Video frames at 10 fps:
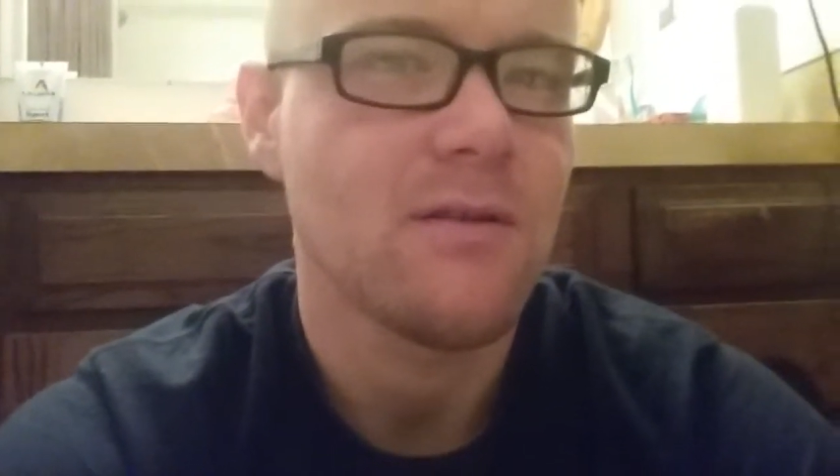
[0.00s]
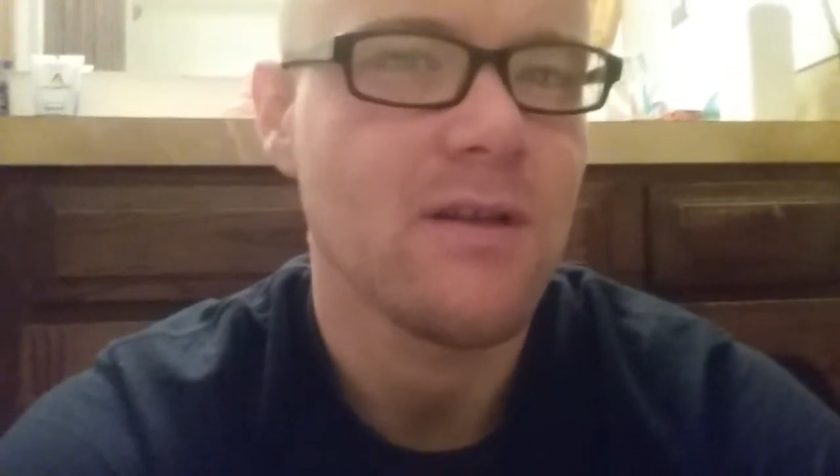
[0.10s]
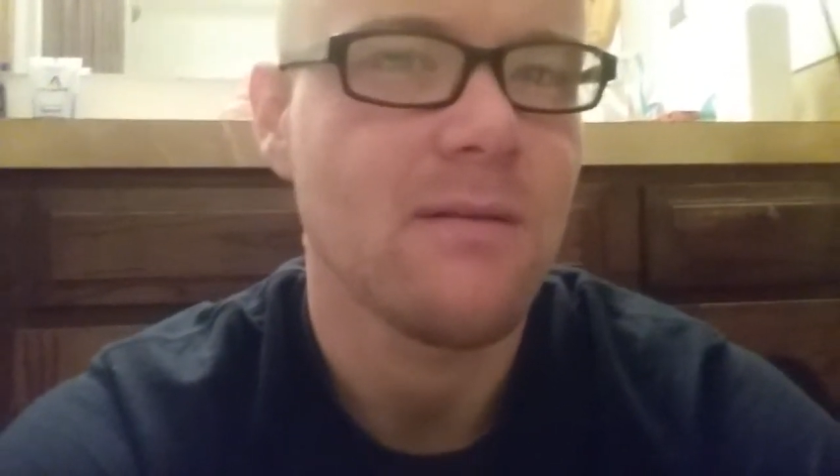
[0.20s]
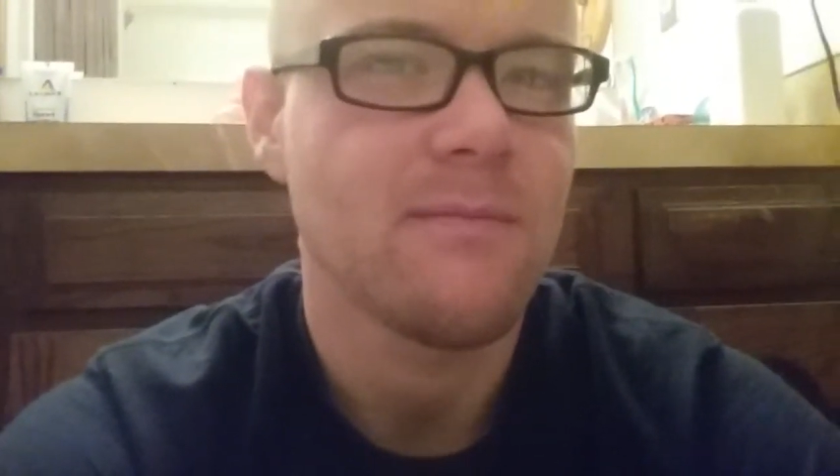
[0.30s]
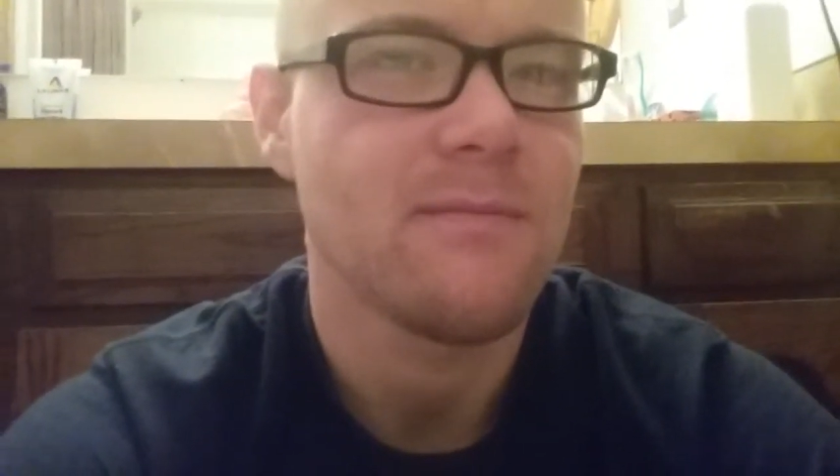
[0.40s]

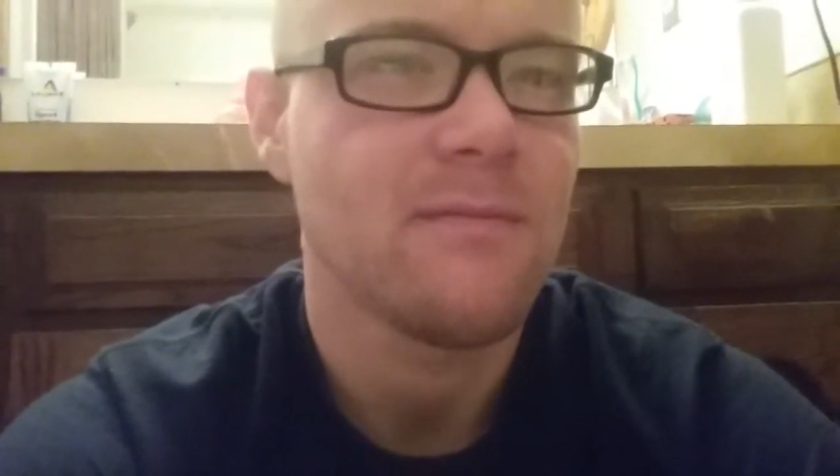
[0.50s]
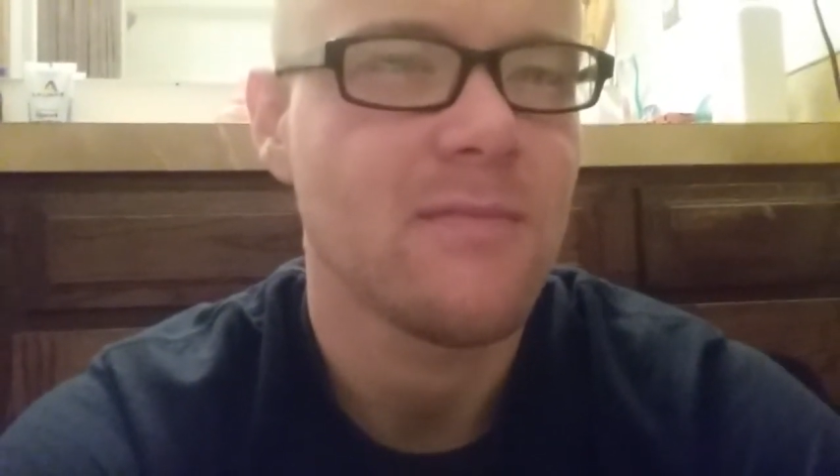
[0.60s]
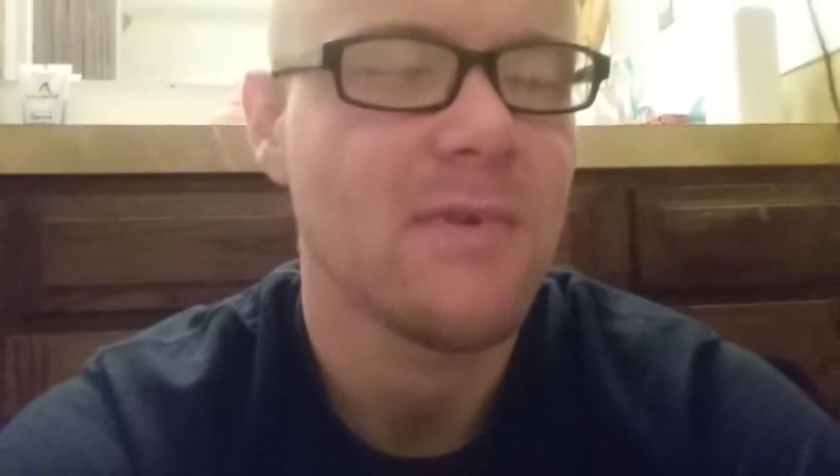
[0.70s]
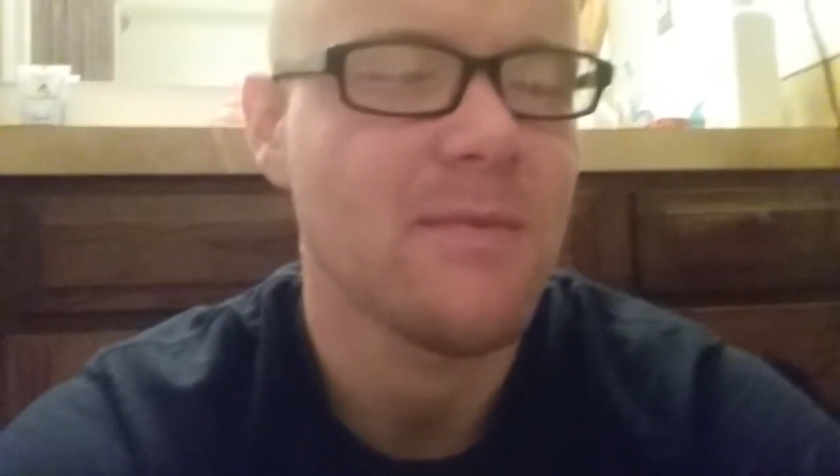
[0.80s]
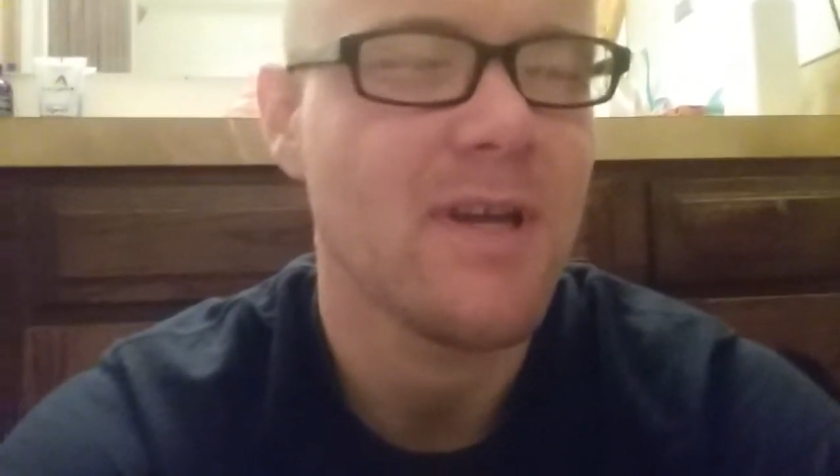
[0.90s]
that I'm
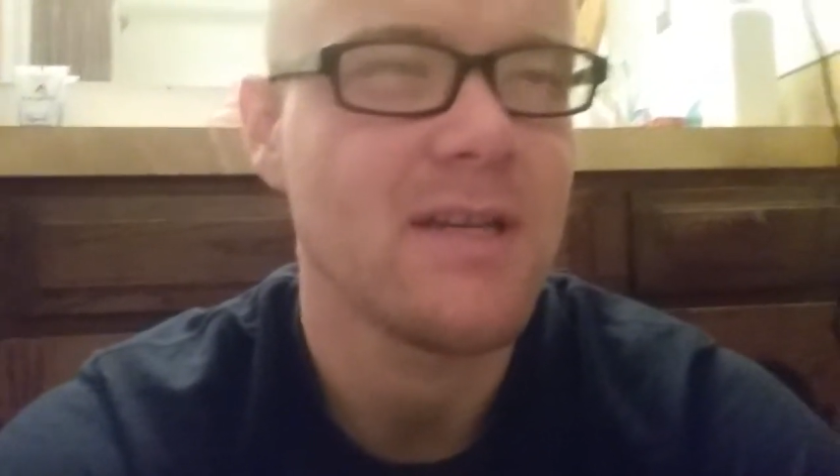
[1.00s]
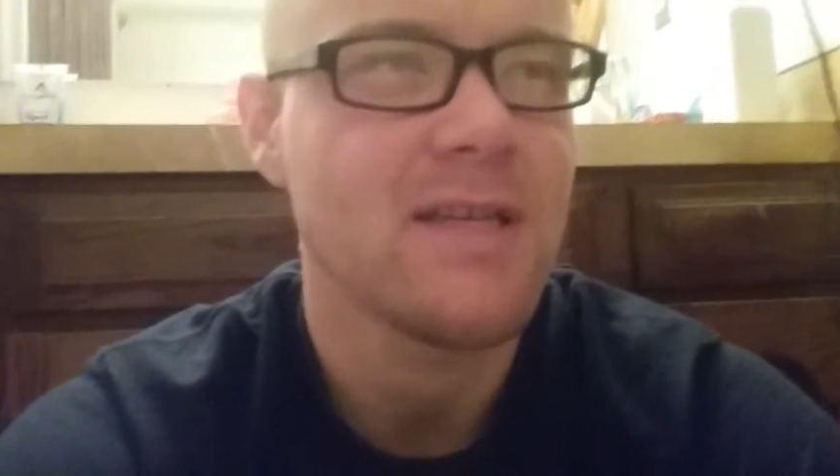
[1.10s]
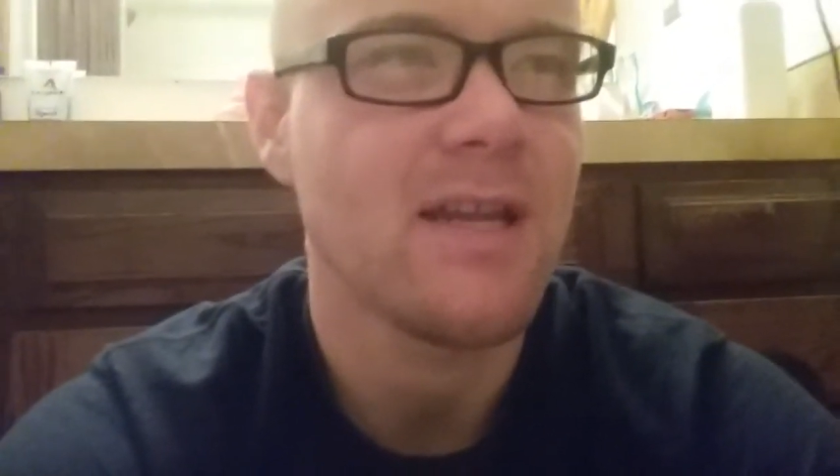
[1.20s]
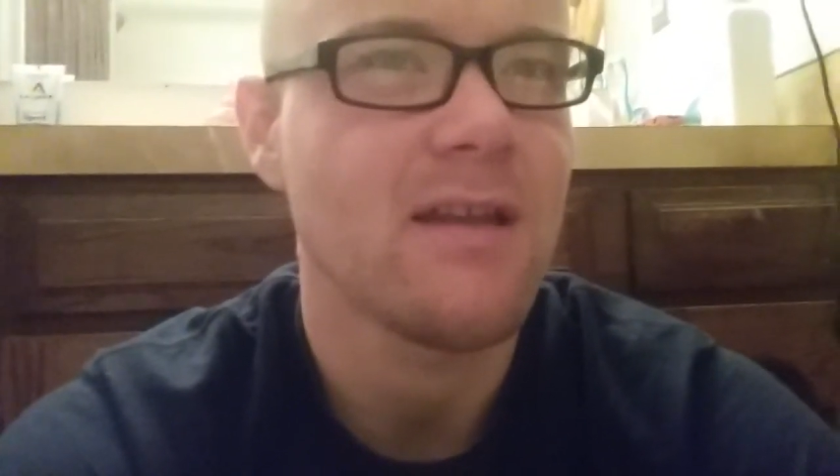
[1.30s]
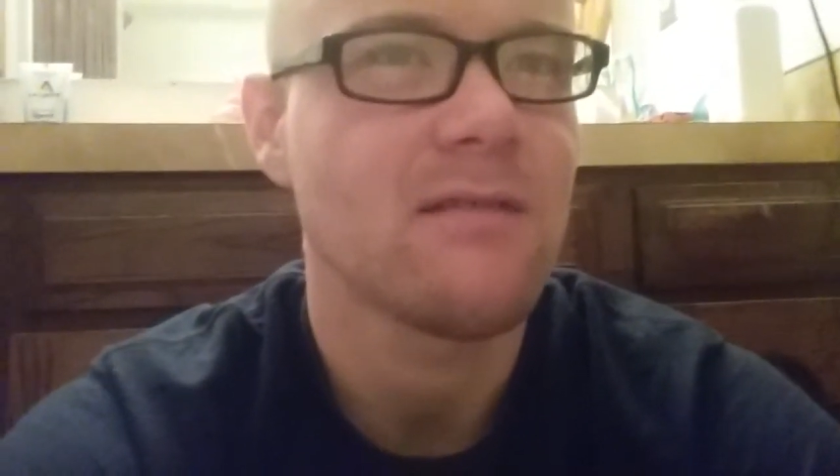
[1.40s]
kind of
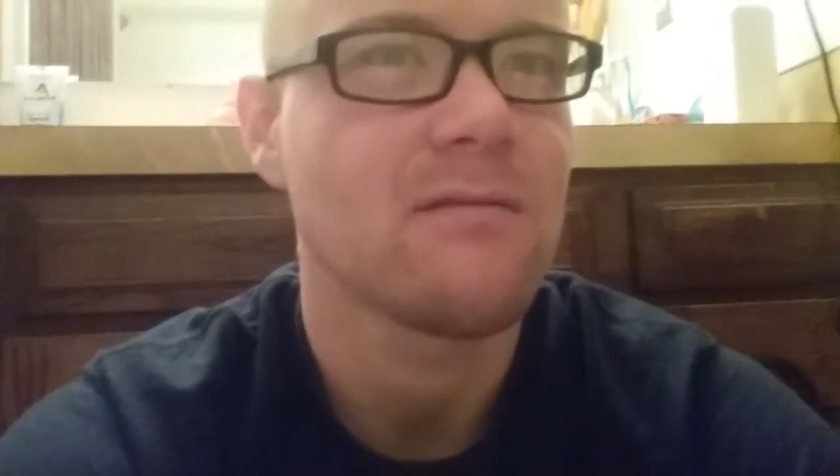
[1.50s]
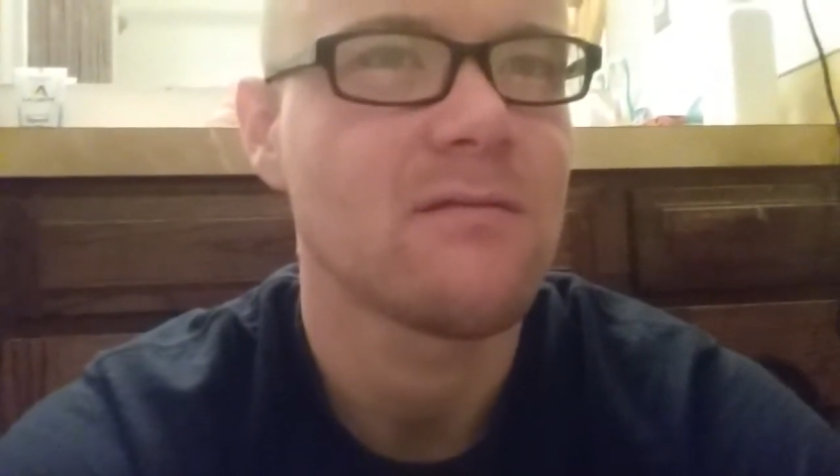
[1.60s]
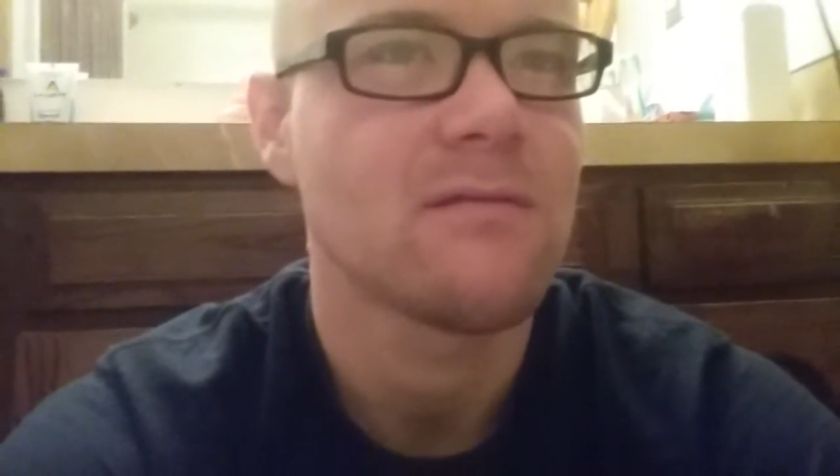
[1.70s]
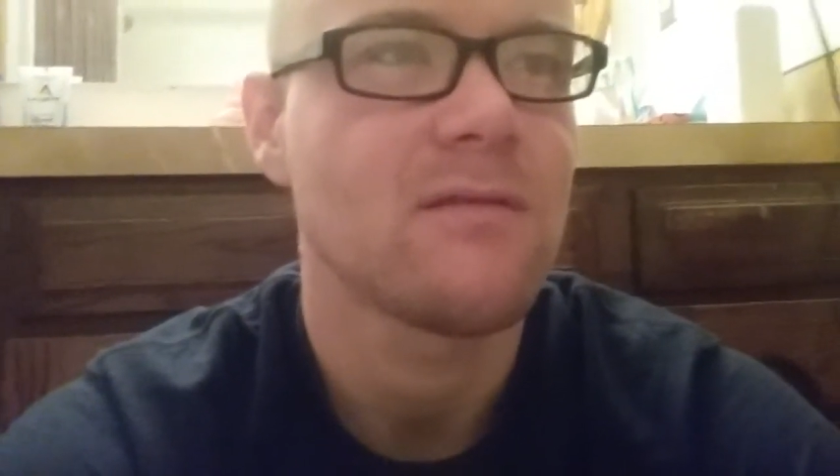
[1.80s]
dating.